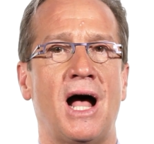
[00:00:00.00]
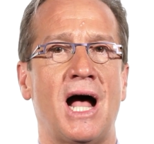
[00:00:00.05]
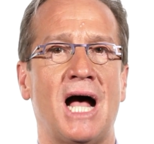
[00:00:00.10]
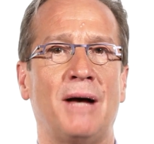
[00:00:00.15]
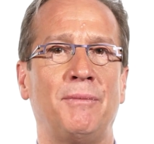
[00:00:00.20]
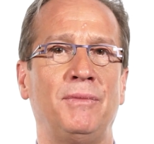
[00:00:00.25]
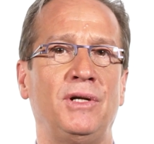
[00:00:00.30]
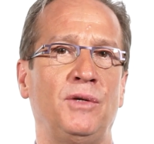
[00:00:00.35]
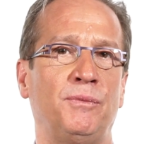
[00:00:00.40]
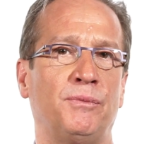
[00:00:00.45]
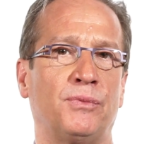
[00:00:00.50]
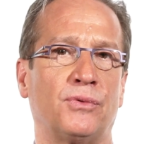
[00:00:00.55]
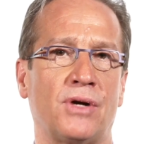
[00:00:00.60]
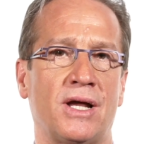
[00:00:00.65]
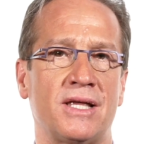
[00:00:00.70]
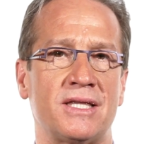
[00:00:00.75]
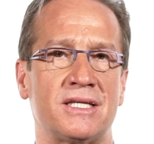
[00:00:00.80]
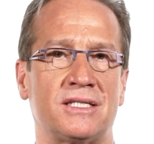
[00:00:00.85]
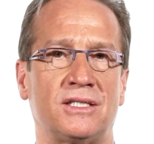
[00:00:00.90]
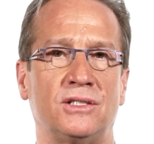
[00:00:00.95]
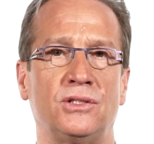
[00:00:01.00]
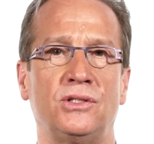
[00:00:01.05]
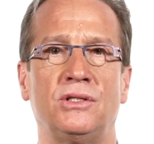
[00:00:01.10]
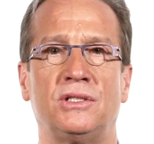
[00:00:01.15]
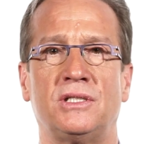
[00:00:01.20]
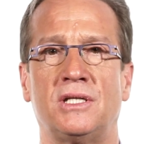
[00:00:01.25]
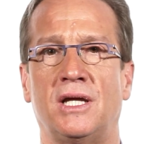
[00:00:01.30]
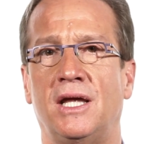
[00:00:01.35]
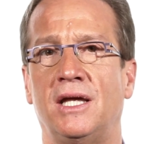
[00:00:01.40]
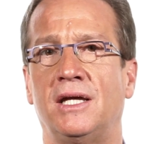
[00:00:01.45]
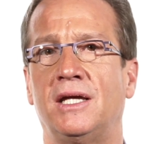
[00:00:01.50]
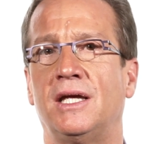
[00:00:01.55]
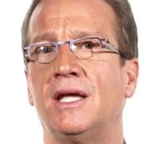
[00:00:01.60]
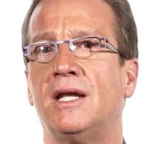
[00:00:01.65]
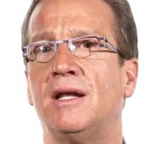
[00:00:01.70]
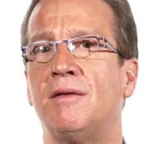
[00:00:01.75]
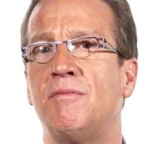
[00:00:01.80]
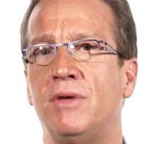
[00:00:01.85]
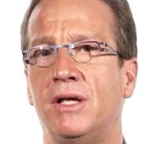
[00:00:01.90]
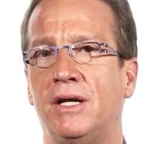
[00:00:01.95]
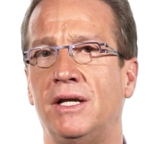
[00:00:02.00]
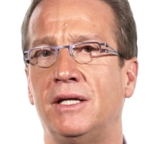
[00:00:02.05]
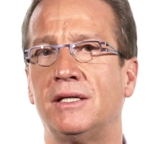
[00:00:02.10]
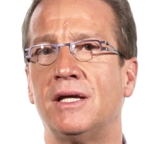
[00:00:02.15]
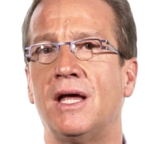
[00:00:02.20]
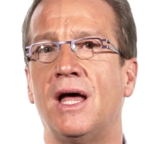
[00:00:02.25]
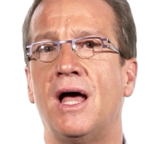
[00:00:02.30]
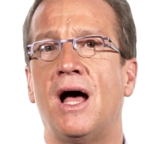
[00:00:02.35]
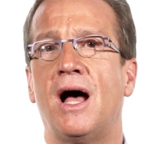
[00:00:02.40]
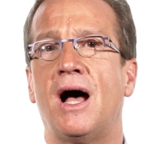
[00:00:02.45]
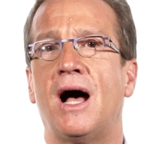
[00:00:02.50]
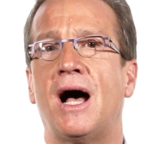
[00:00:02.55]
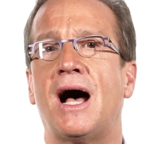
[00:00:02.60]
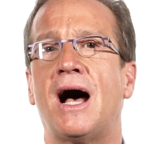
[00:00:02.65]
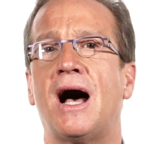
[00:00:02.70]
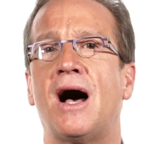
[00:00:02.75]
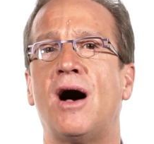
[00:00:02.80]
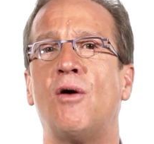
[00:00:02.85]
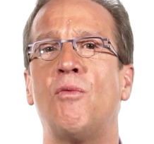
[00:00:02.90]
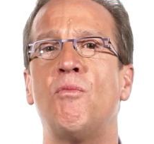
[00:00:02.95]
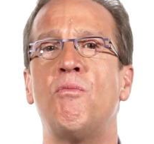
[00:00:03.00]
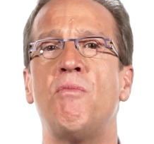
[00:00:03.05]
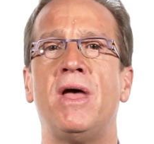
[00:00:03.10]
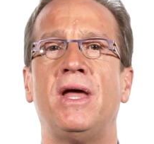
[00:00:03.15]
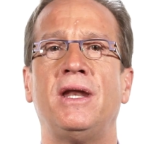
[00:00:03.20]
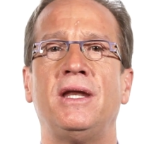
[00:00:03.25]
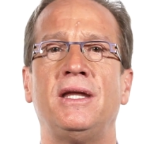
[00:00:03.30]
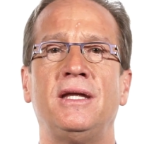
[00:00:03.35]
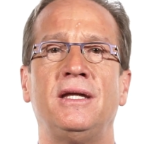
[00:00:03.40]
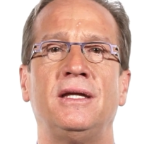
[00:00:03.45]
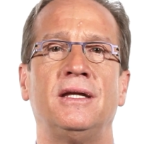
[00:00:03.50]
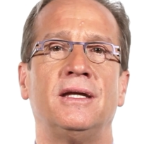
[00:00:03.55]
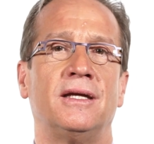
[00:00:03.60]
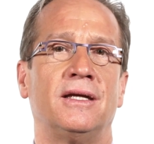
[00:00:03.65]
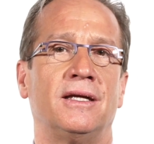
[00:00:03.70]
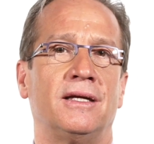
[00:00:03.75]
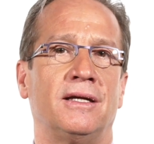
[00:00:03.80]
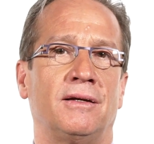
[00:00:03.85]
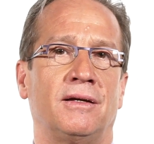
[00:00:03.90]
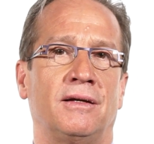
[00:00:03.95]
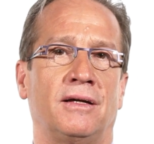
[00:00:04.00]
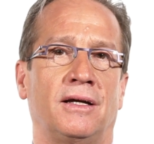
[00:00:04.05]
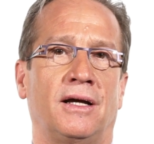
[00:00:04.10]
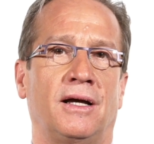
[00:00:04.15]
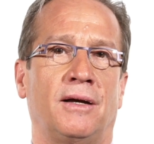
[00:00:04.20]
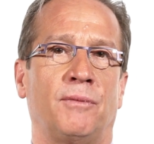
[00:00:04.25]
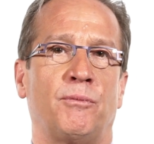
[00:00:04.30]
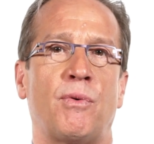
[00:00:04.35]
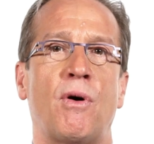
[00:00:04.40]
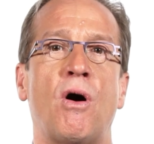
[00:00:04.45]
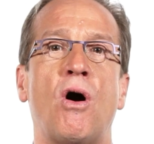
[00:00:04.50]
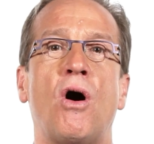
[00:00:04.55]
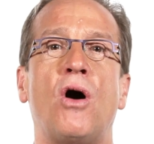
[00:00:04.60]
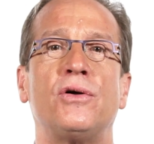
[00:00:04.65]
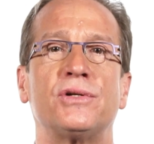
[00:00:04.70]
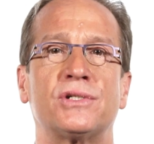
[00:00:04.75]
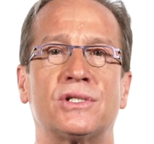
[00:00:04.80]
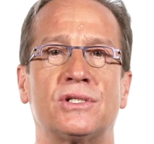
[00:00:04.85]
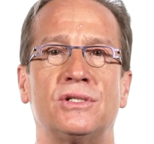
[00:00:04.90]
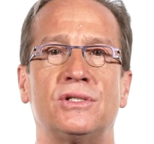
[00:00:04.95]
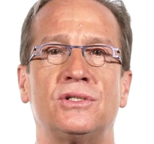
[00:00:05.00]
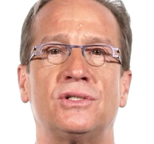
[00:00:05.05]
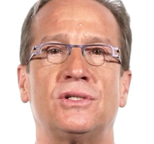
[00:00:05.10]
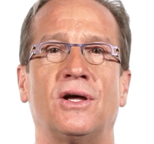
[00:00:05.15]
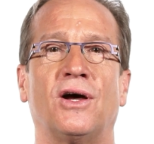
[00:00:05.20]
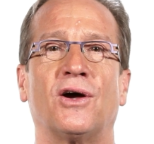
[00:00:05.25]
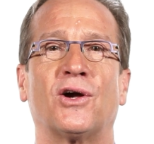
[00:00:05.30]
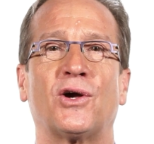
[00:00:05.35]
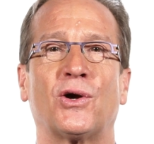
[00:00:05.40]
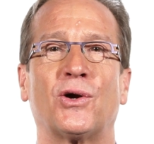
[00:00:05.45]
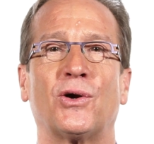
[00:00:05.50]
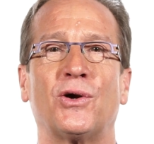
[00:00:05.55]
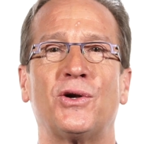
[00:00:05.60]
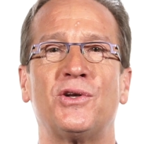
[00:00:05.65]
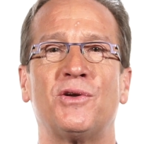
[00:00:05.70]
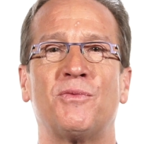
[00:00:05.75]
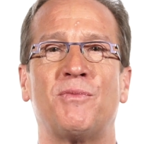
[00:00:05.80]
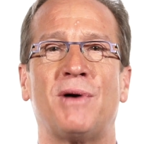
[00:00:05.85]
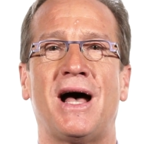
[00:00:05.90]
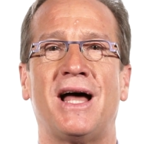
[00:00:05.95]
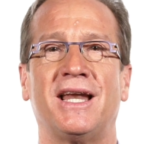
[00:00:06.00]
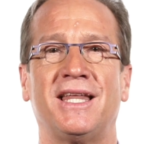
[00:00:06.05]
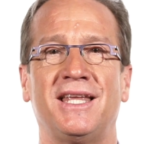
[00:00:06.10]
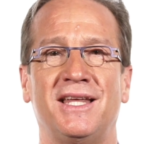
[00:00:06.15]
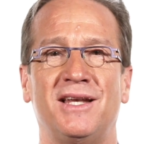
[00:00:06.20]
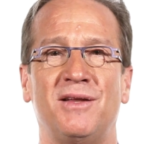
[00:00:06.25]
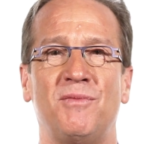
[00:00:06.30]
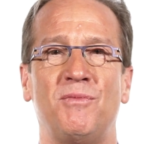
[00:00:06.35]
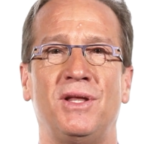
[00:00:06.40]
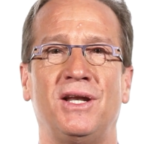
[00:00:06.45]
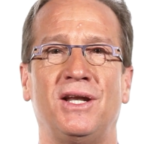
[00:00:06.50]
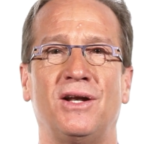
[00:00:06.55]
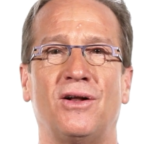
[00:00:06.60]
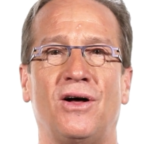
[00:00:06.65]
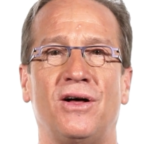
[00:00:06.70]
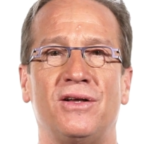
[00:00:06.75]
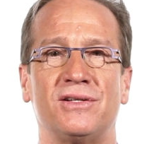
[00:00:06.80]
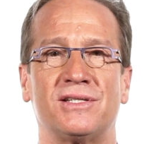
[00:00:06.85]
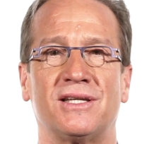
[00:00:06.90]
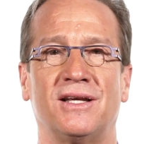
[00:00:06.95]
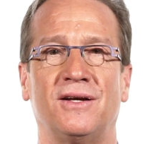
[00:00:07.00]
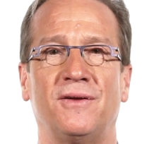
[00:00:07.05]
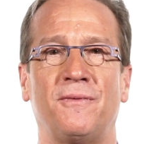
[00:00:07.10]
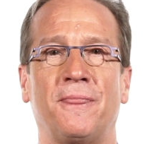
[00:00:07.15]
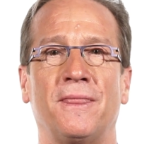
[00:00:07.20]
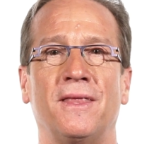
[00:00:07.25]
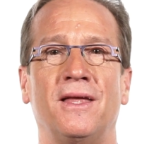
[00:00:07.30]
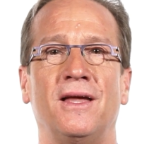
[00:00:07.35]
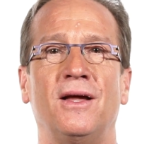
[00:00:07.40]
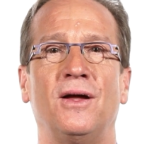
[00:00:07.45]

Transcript: How many breaths do you take in a minute? How many pulses occur in your body in a minute also?